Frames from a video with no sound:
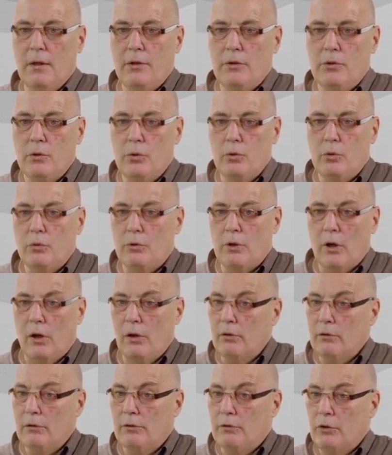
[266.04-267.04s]
You
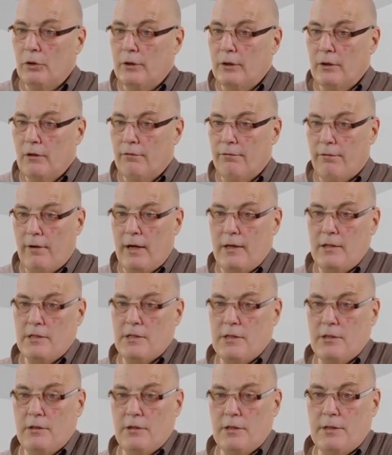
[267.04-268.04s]
can define a
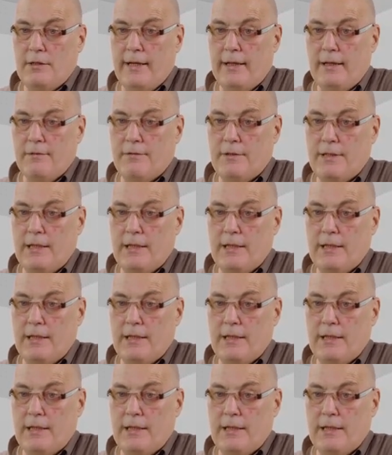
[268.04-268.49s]
negative